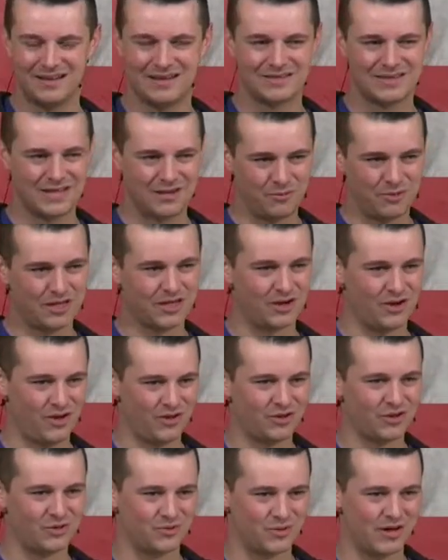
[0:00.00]
I think we could
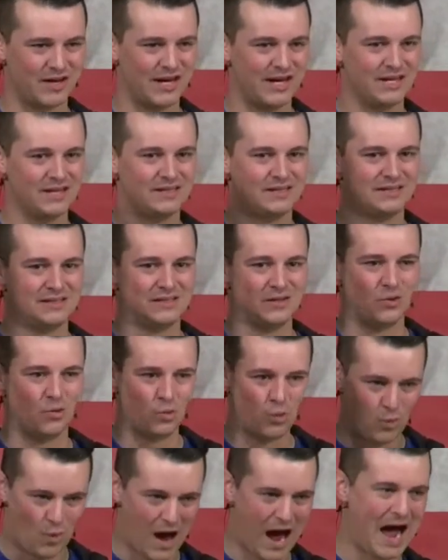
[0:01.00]
all agree,
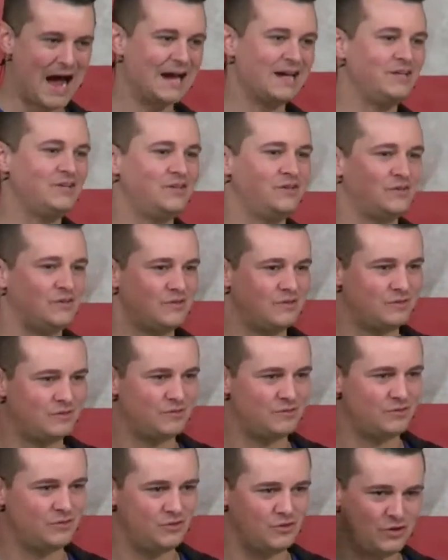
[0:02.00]
why
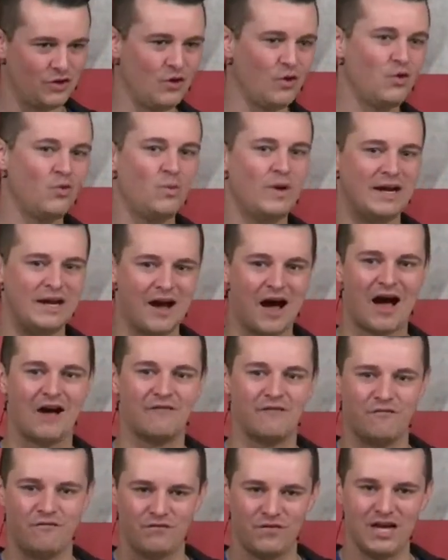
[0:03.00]
do we
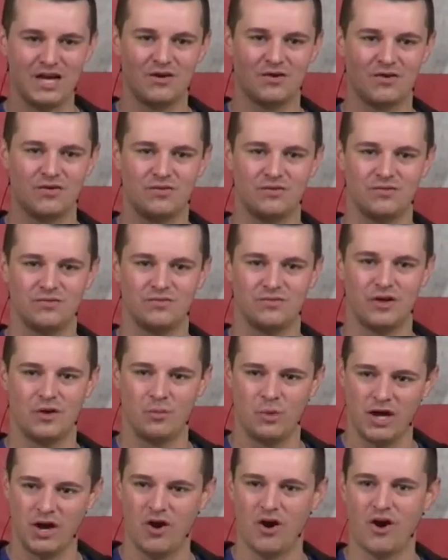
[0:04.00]
not feel
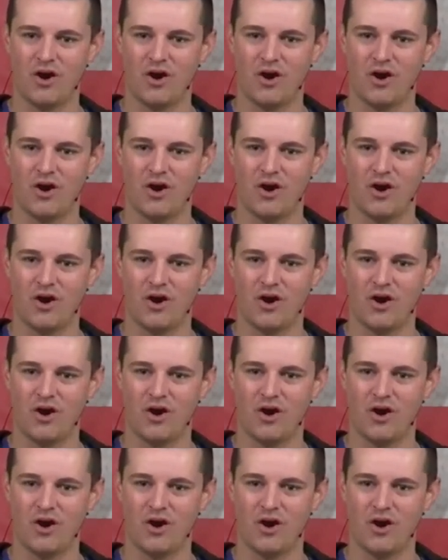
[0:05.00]
that we